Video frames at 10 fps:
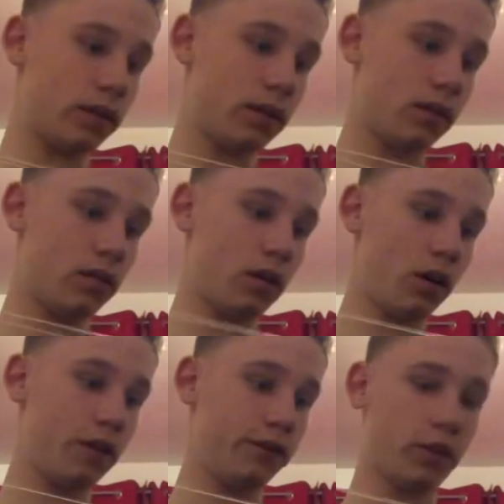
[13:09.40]
Now,
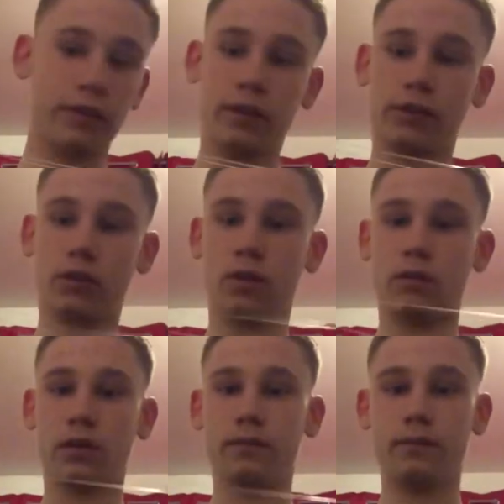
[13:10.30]
I've tied this top
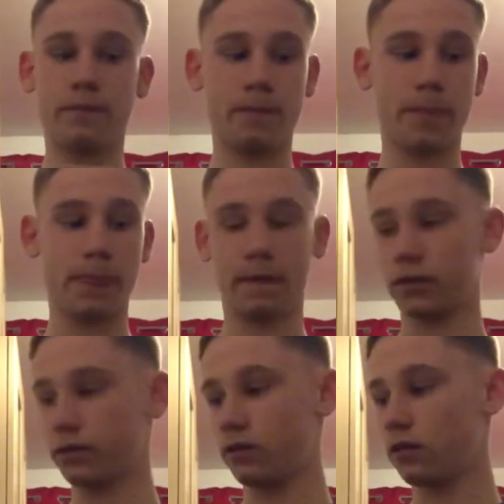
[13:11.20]
one
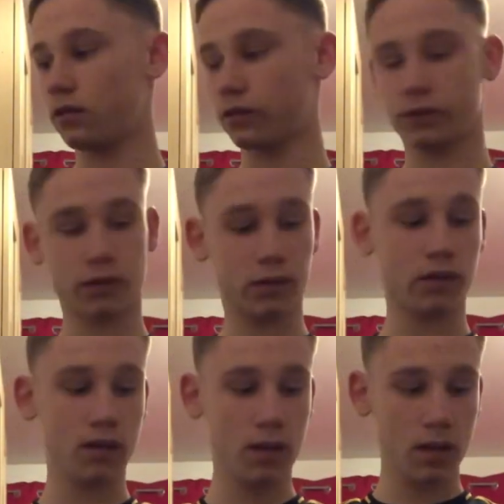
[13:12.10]
too long, so I'm
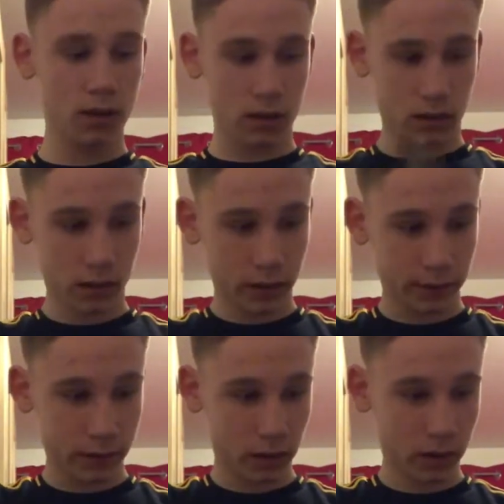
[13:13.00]
going to have
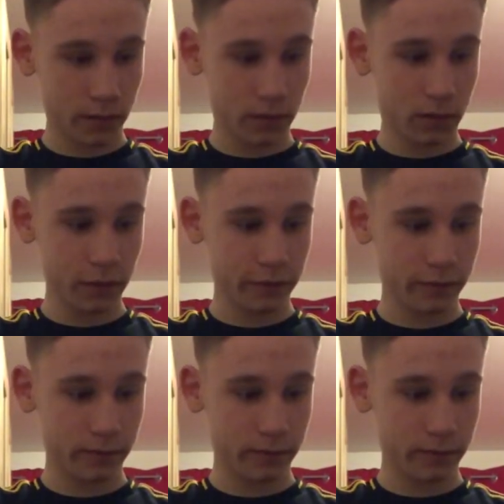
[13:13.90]
to cut a bit off